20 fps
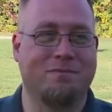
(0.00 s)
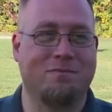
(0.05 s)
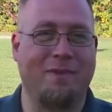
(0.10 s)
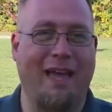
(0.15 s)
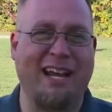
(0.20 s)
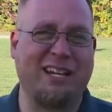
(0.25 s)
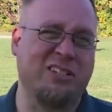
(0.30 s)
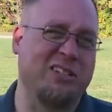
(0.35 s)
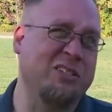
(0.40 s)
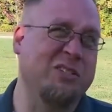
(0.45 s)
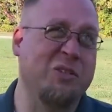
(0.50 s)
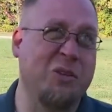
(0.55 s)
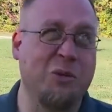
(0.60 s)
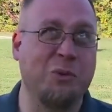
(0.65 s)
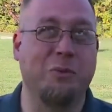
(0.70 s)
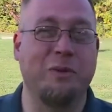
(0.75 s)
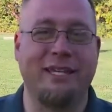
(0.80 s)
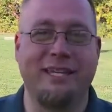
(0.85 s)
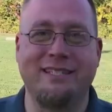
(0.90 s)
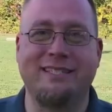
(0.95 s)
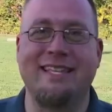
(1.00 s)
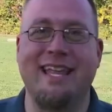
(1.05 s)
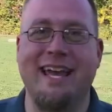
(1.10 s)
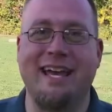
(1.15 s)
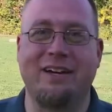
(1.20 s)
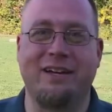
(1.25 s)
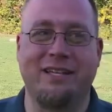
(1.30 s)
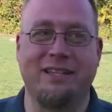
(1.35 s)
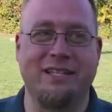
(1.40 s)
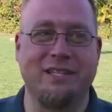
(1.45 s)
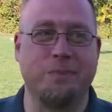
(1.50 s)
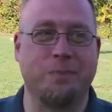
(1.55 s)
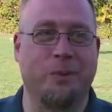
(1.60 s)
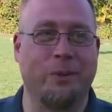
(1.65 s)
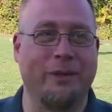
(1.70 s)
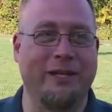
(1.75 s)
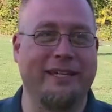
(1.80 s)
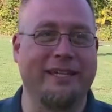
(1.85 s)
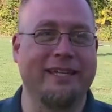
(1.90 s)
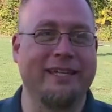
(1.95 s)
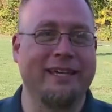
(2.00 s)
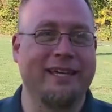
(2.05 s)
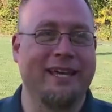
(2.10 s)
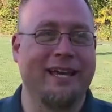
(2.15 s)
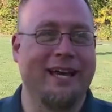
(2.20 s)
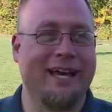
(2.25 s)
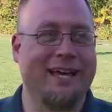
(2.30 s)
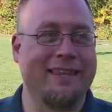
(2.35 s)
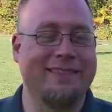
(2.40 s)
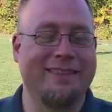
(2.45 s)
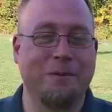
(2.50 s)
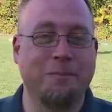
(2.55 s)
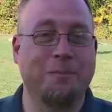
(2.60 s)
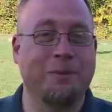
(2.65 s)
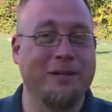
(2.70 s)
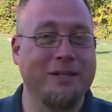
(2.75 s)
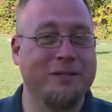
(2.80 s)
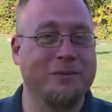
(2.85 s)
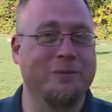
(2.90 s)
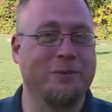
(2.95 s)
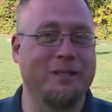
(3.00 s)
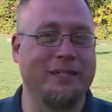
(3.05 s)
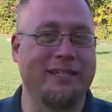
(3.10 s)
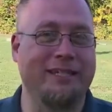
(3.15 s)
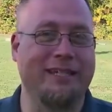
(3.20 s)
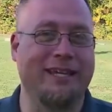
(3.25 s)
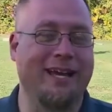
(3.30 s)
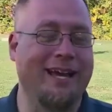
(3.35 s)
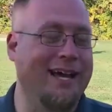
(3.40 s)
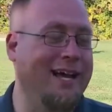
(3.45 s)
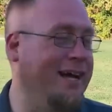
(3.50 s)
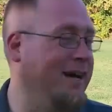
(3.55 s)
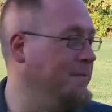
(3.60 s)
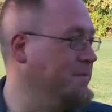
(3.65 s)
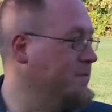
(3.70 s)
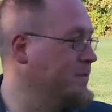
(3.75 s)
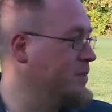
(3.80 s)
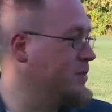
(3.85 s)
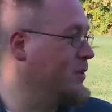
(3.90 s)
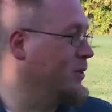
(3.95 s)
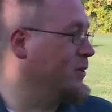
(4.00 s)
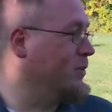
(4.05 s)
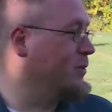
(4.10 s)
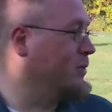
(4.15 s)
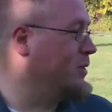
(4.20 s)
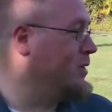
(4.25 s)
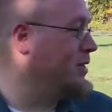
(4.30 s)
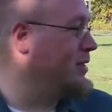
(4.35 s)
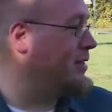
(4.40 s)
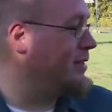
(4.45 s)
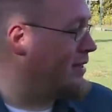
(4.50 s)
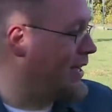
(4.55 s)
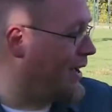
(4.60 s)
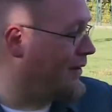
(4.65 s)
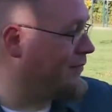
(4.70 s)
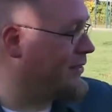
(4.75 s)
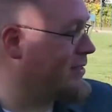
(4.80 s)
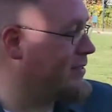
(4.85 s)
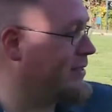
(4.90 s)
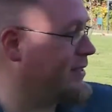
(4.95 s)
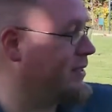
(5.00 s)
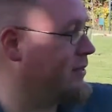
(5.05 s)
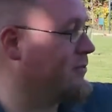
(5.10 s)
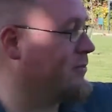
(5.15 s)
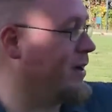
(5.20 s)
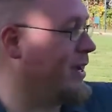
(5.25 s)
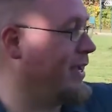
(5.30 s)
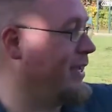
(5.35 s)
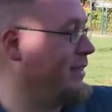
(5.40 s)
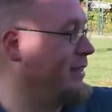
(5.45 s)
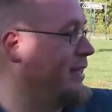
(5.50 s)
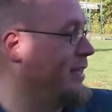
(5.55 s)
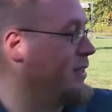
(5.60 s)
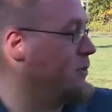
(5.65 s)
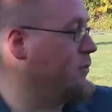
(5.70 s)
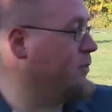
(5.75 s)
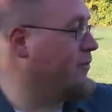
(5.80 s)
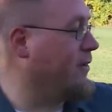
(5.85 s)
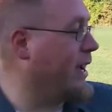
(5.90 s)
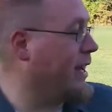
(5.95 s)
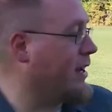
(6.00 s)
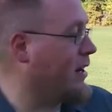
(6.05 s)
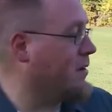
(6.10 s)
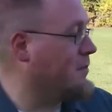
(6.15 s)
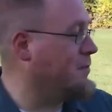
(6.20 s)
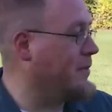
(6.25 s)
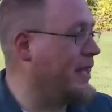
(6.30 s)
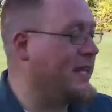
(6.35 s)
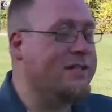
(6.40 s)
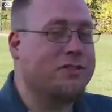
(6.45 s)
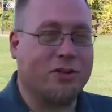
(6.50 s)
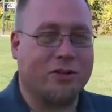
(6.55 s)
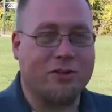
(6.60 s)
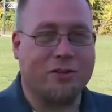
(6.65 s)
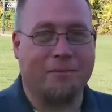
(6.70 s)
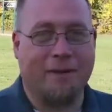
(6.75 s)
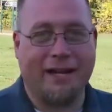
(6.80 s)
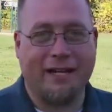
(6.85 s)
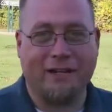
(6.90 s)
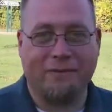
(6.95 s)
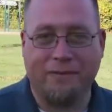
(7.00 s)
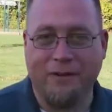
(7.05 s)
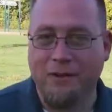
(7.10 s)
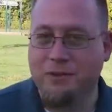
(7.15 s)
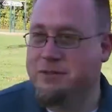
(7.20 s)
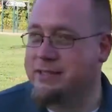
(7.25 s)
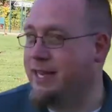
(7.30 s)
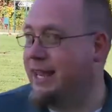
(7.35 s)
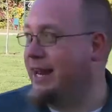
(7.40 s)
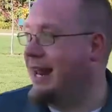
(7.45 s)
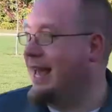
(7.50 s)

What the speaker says: Actually 2 weeks now at this point. They're pretty sweet. So obviously, right, like we've got our internal microphones, and